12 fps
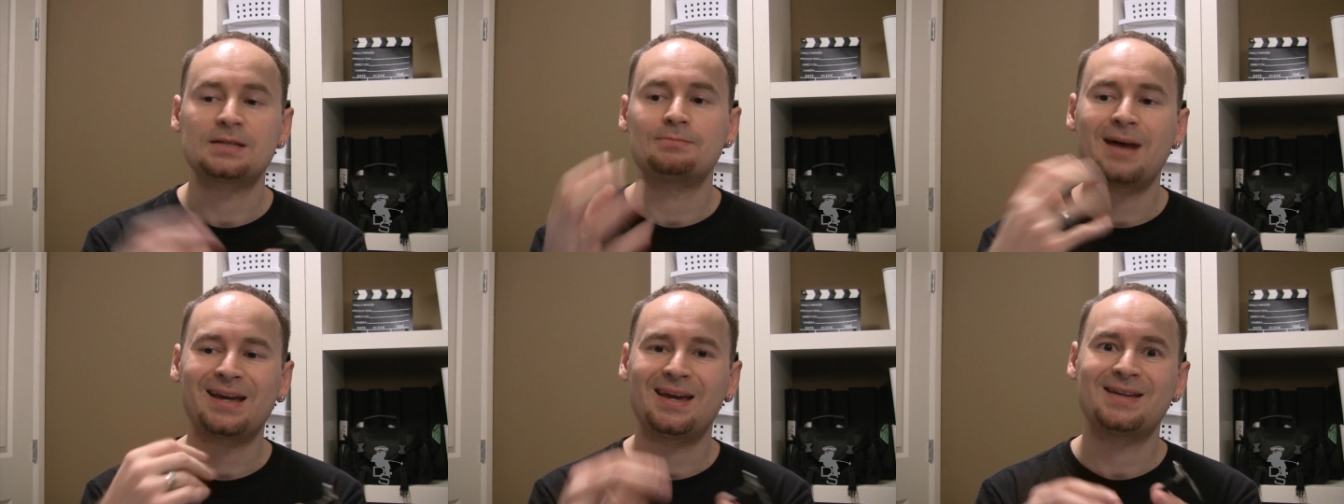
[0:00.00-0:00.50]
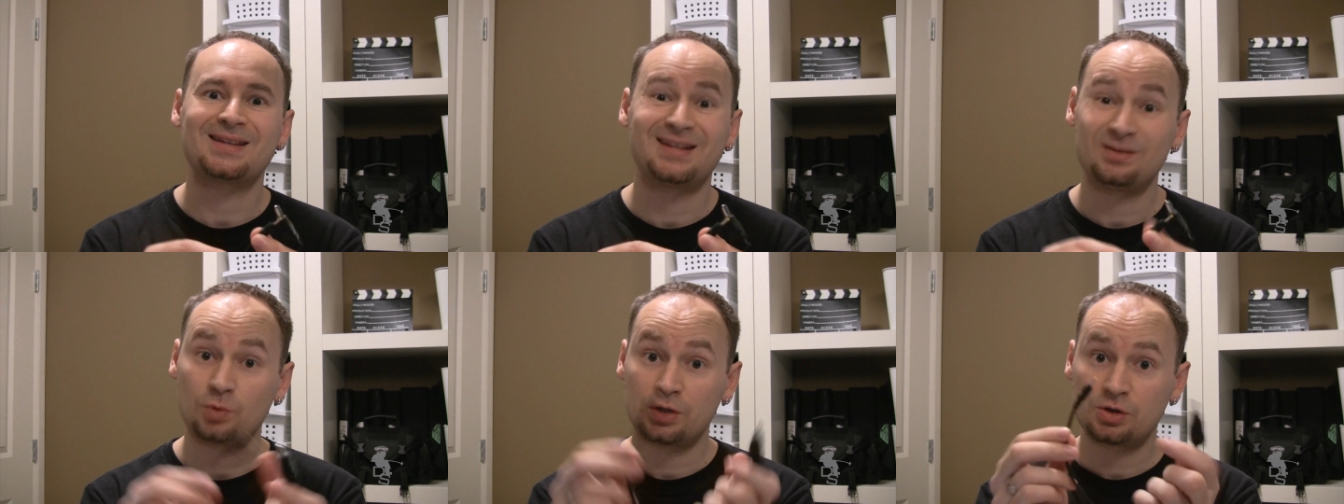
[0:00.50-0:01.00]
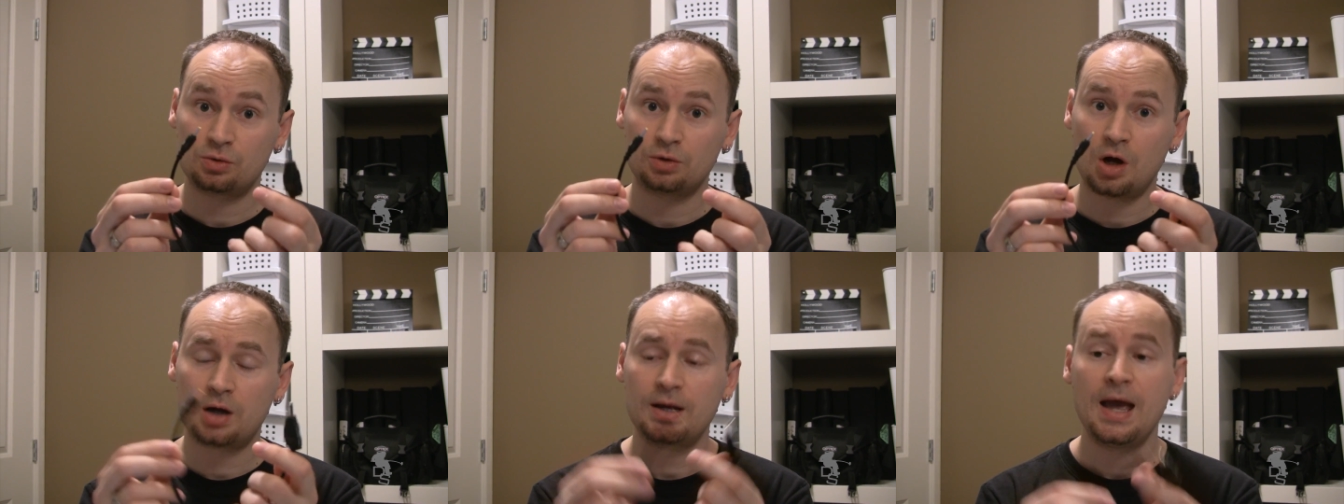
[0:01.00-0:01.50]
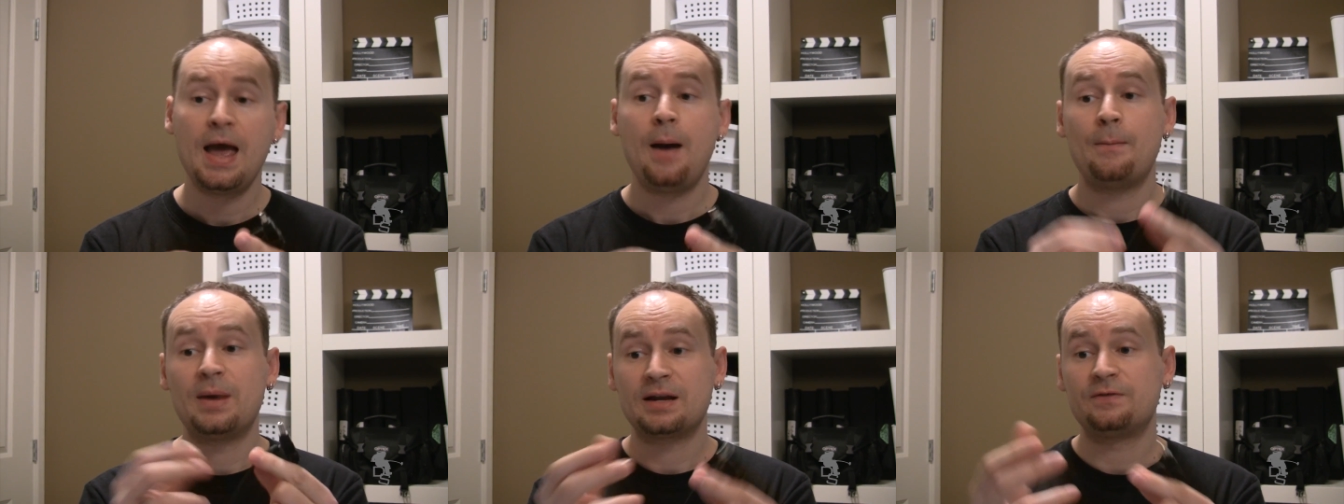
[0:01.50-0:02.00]
In my case, I didn't want too long,
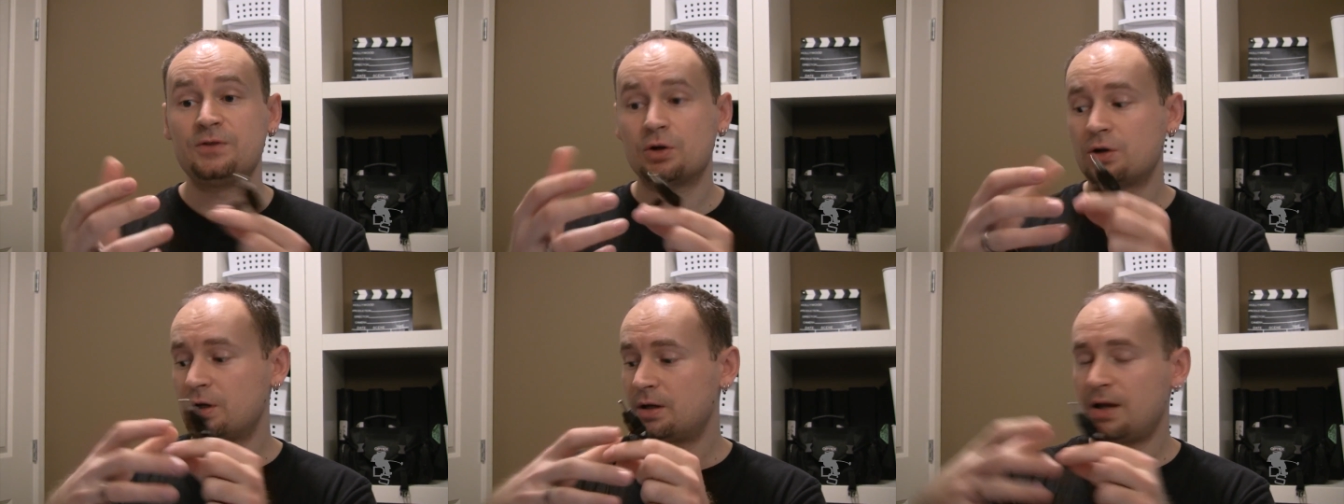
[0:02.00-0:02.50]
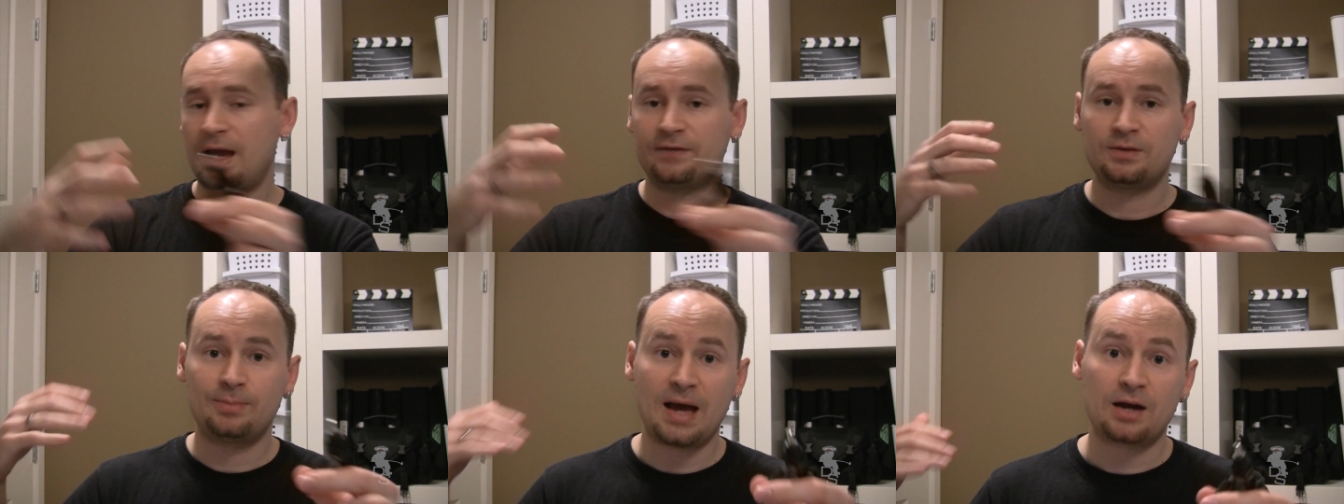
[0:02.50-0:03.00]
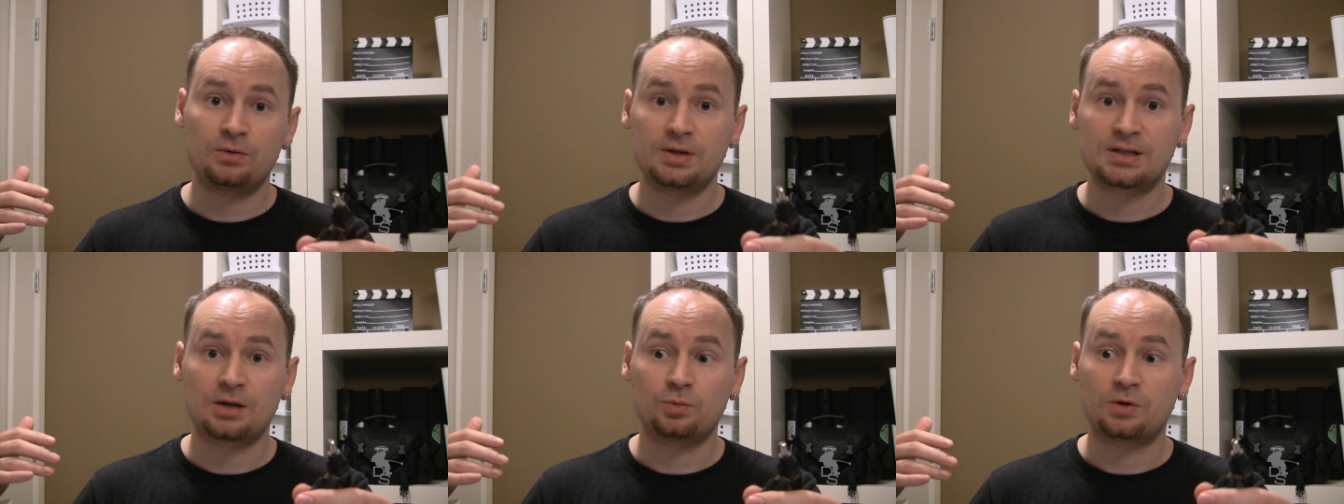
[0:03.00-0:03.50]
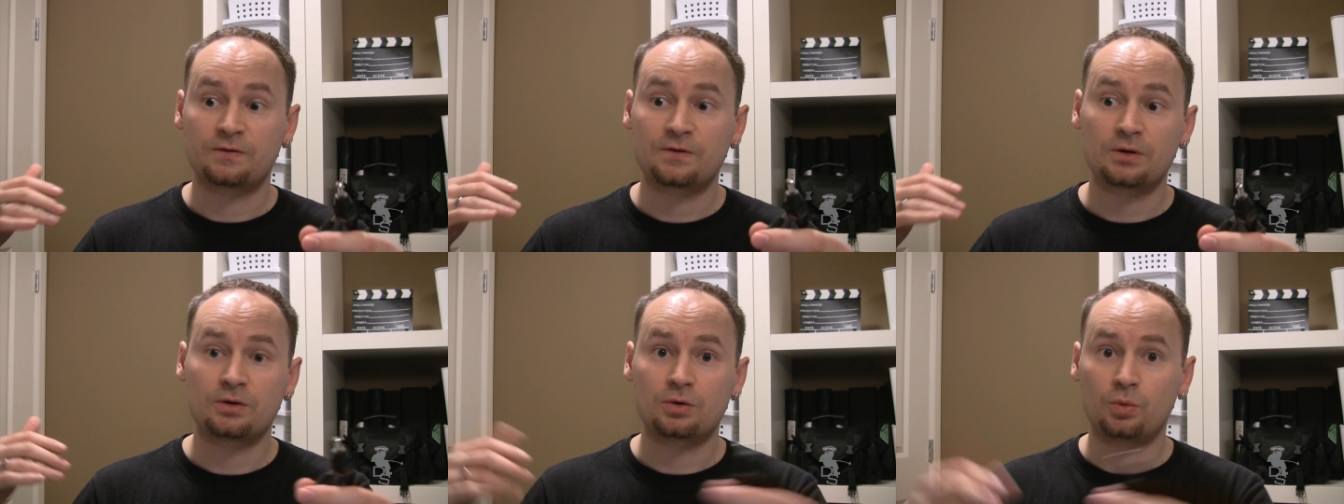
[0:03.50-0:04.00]
but if you're gonna have the battery somewhere
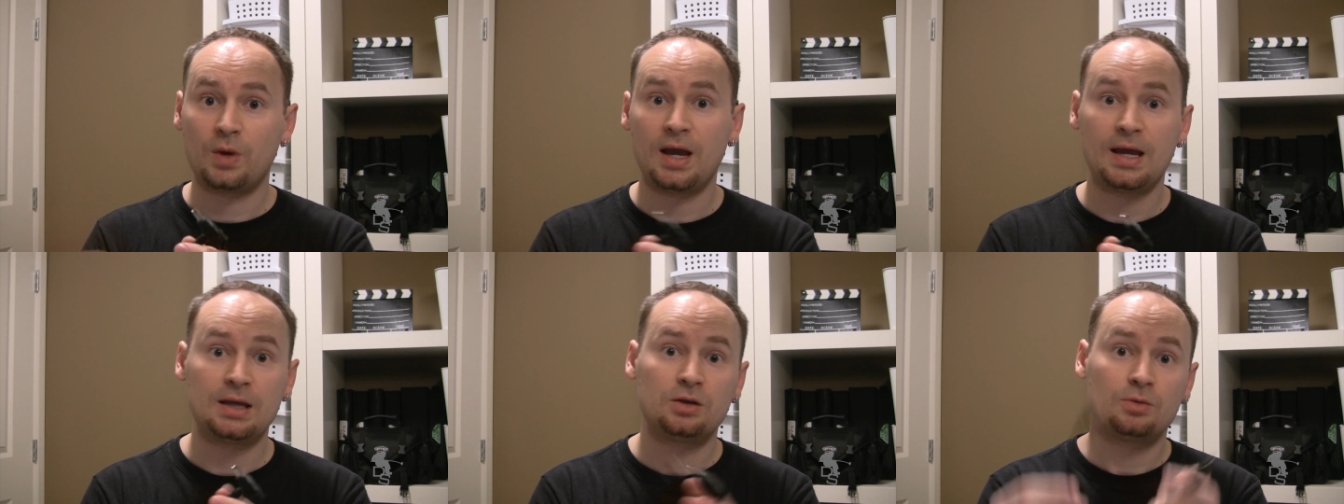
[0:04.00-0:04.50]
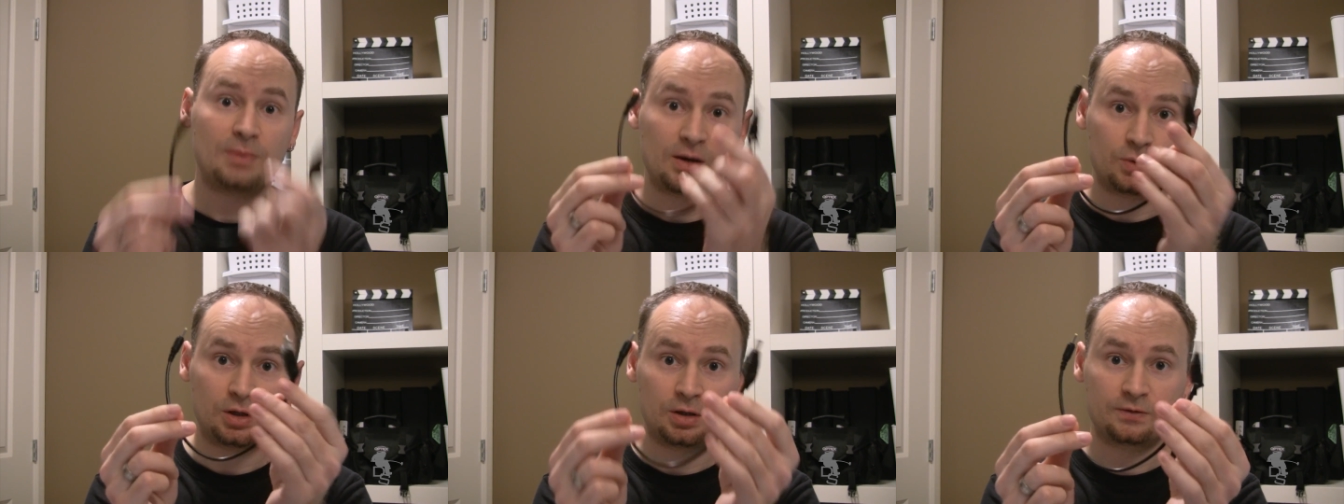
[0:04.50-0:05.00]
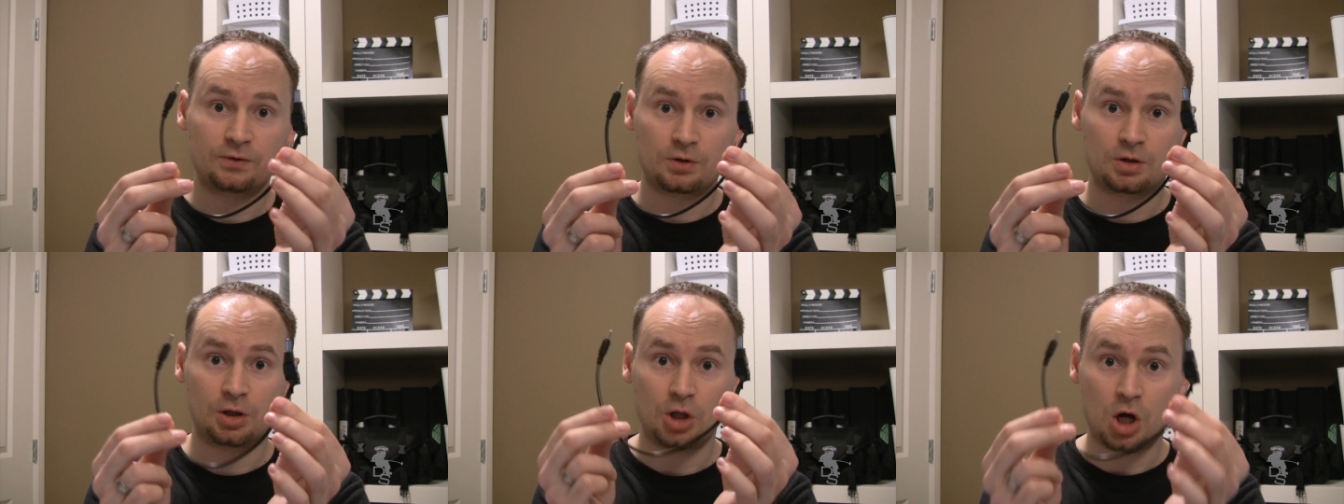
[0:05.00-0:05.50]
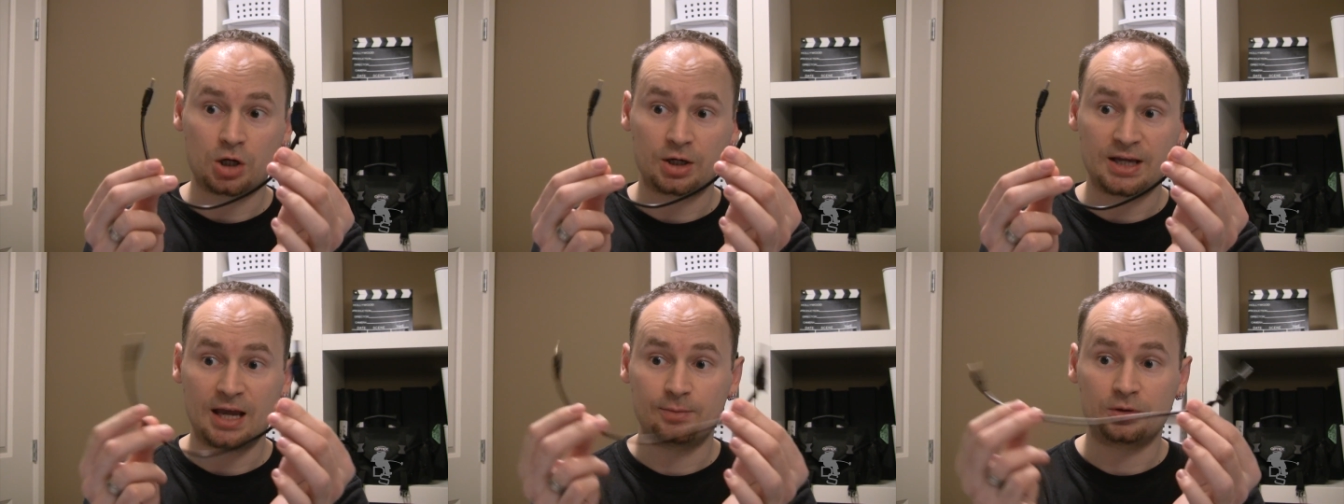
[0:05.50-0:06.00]
further away, you might want to look for a longer
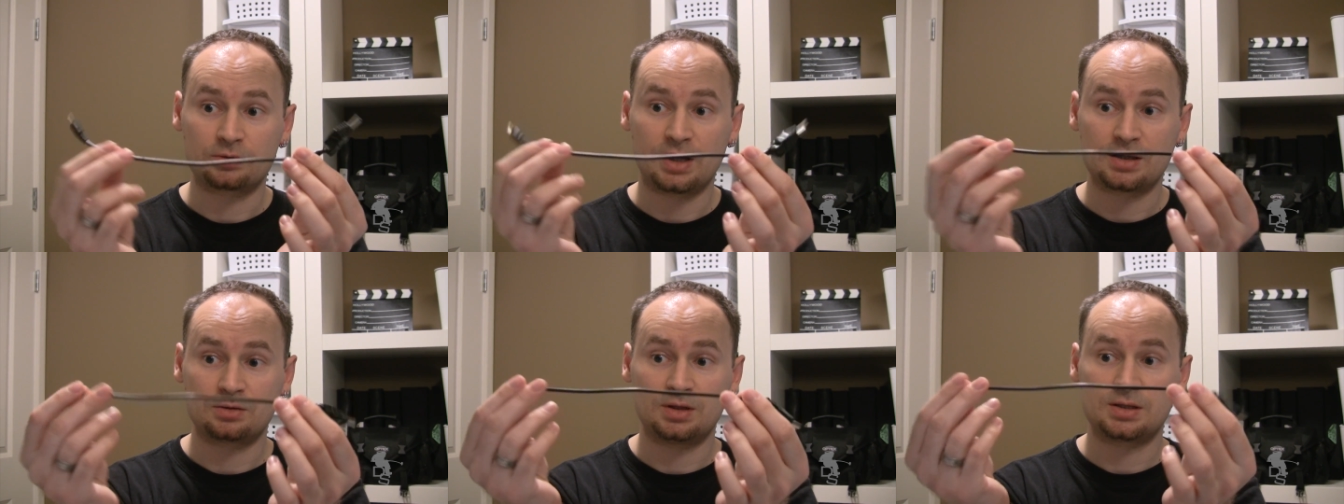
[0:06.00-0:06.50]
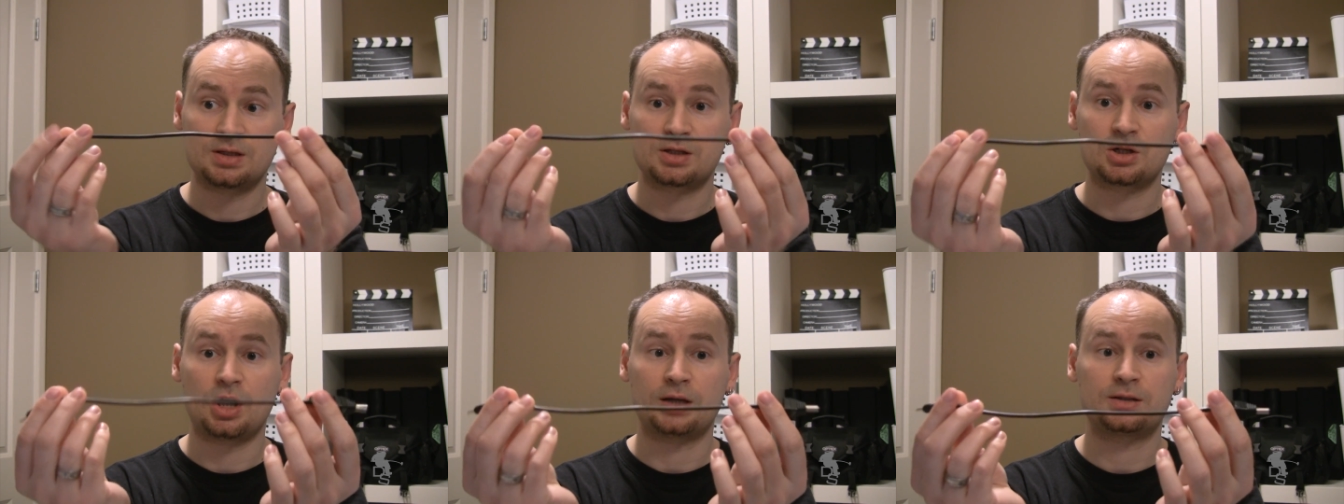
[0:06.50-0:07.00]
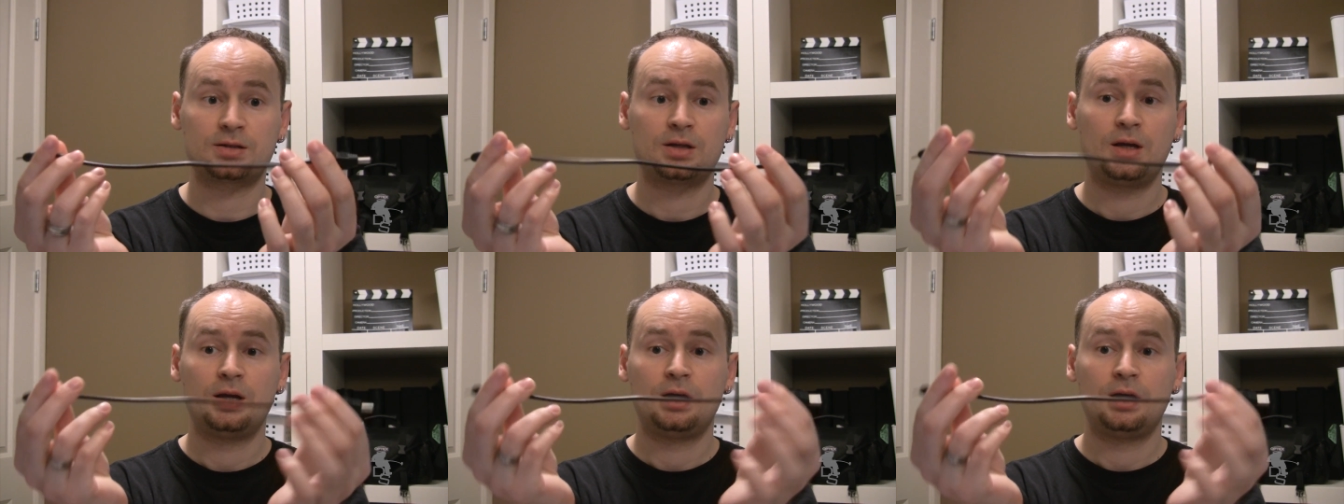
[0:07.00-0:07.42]
cable, right? So this is not